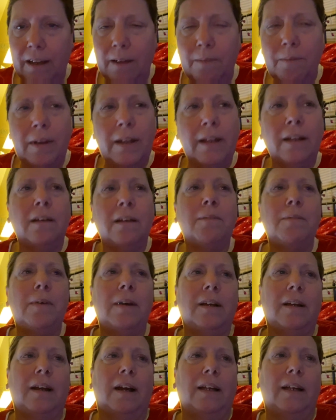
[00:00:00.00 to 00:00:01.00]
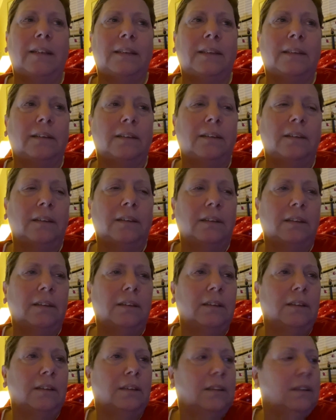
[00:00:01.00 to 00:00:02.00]
I'm like, come on, guys.
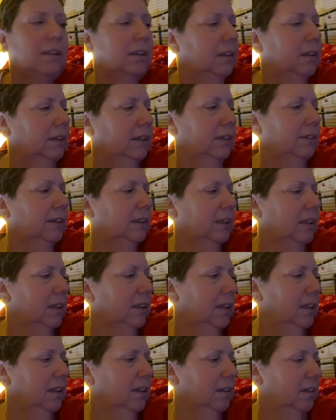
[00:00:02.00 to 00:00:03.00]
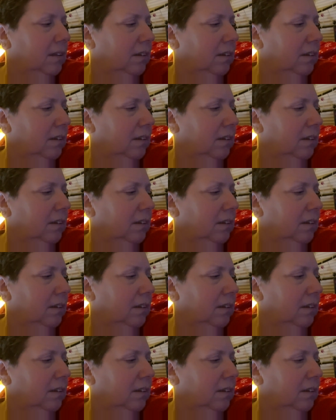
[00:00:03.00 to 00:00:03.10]
Seriously,